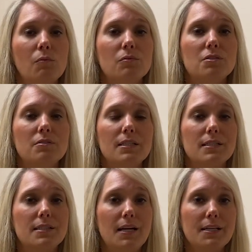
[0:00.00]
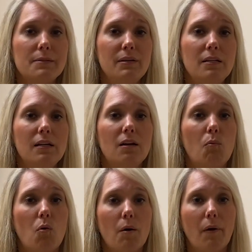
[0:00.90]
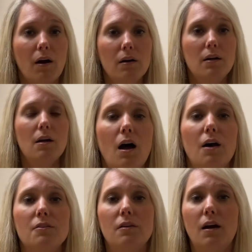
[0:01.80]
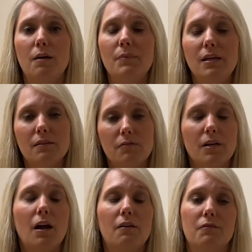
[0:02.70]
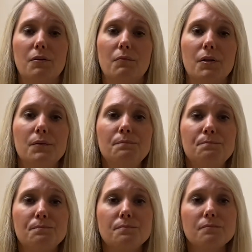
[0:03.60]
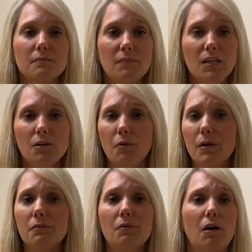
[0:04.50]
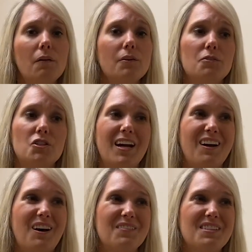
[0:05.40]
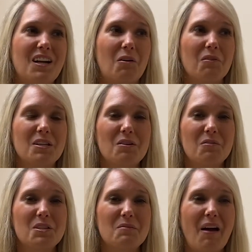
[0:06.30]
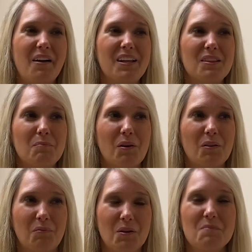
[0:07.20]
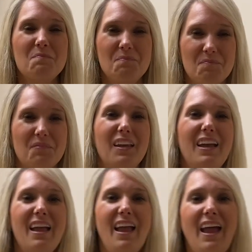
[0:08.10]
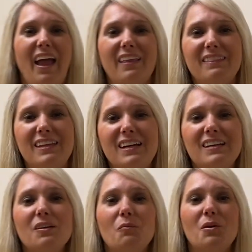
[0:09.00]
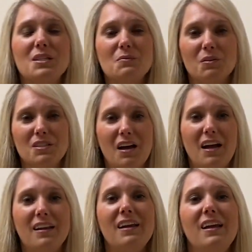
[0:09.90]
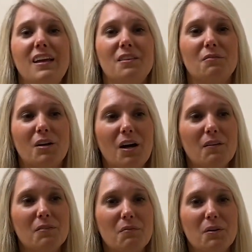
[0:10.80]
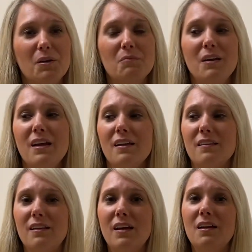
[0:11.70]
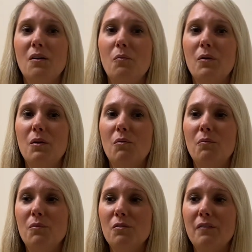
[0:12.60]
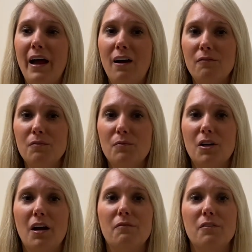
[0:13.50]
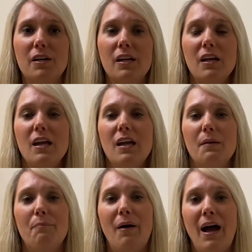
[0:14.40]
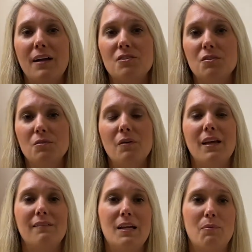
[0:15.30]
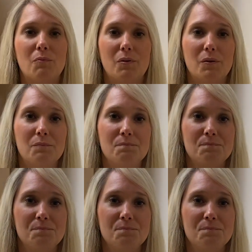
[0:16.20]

We'll do the assessment in a warmer in the recovery room, going through all those checkoffs that I already told you about in the birth room. And then once we're done in the recovery room, then we will move out from recovery back to a labor room.